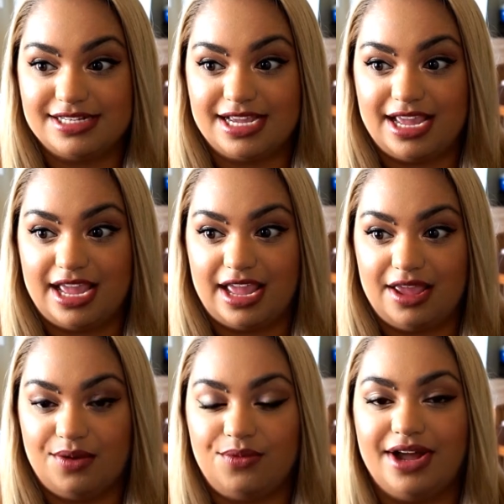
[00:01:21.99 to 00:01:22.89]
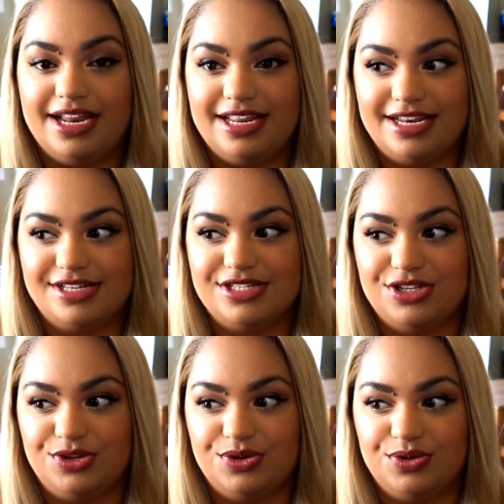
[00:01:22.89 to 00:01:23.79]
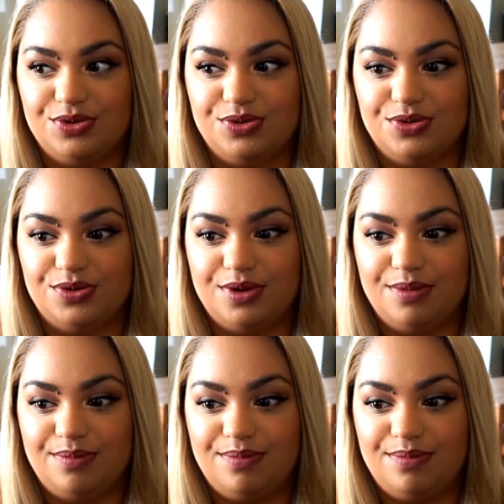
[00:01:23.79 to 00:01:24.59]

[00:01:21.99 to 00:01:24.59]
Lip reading: I needed to